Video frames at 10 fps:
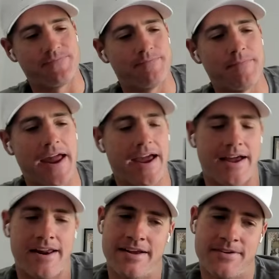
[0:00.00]

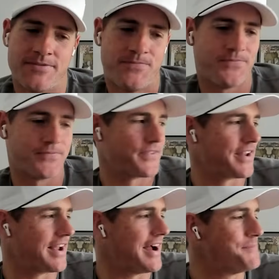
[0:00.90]
man,
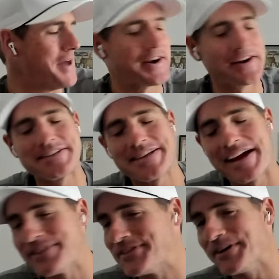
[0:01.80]
I'm not going to
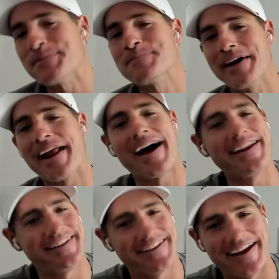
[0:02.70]
say it though, but
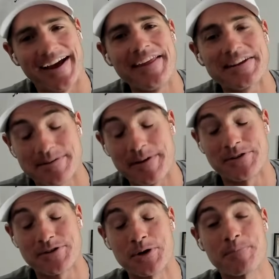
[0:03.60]
I think it's going to be a
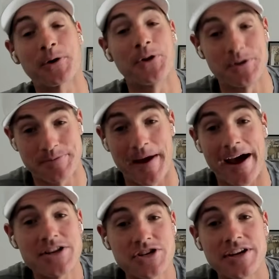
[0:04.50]
super close
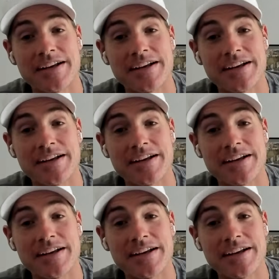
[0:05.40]
match.